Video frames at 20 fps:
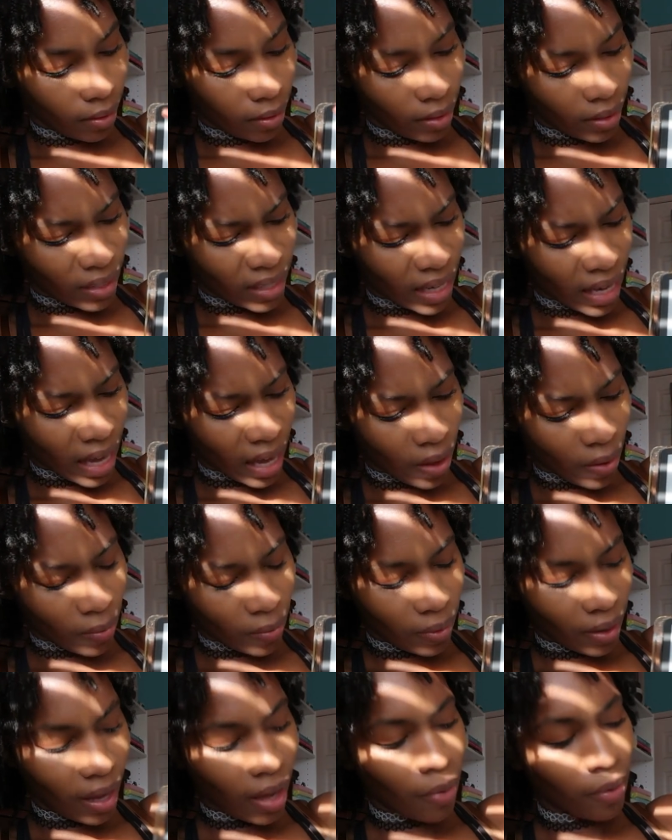You see
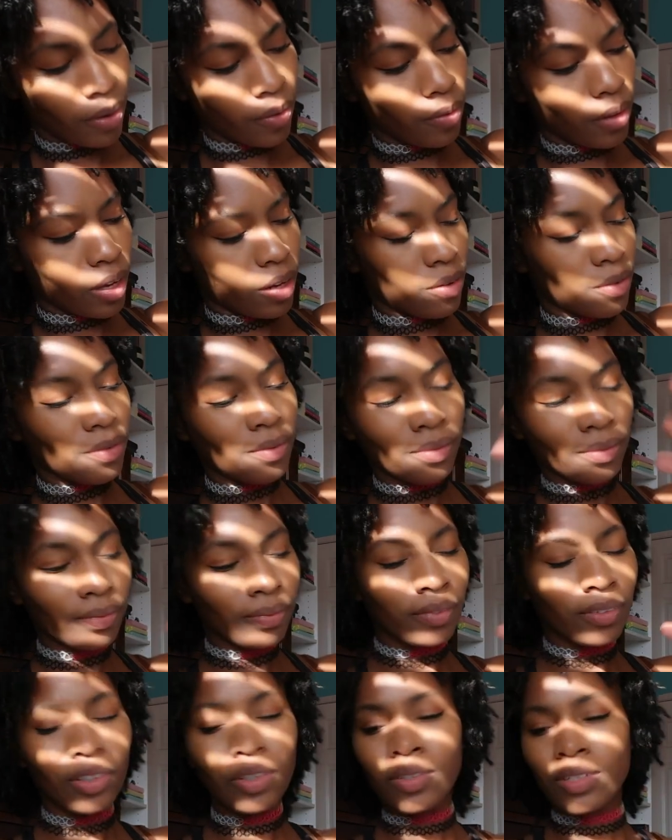how
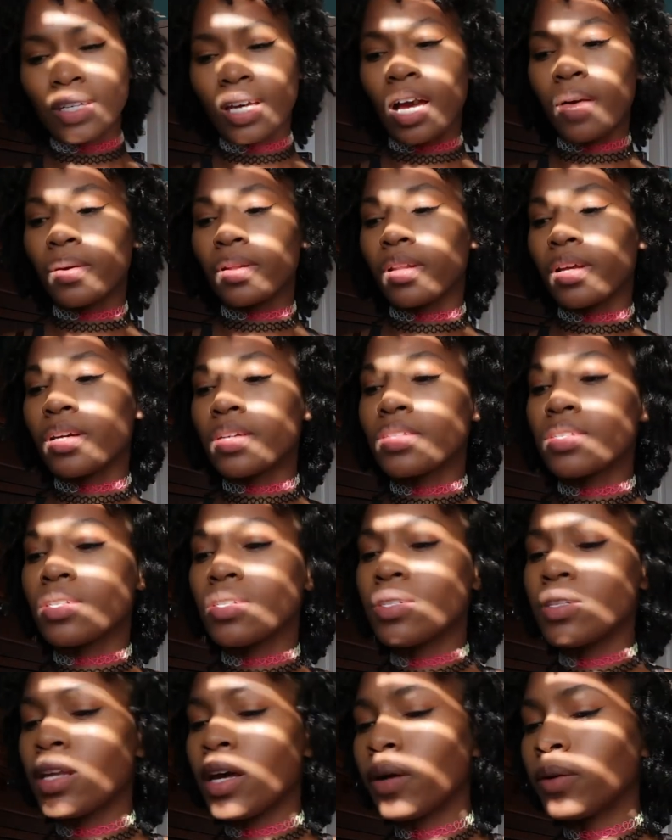you'll see how it looks.
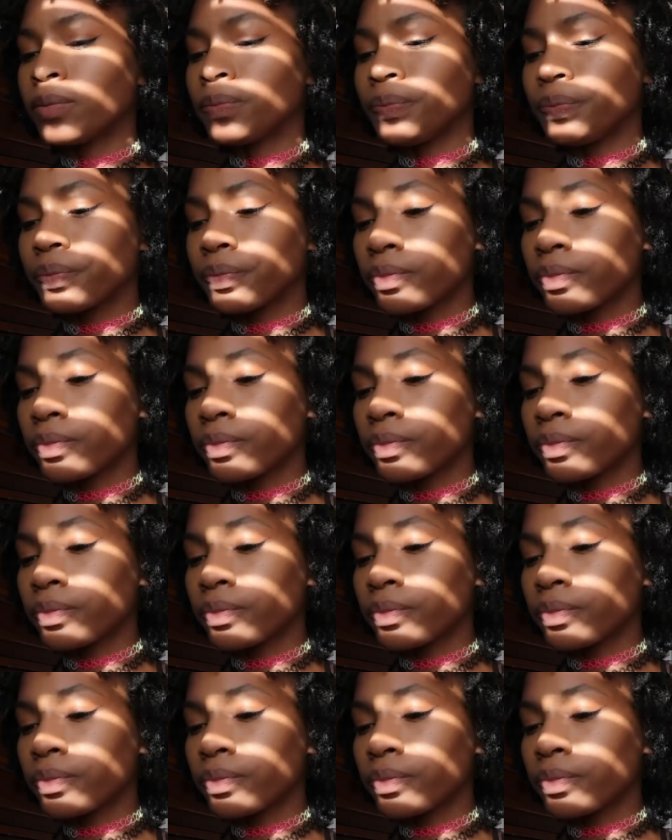Now,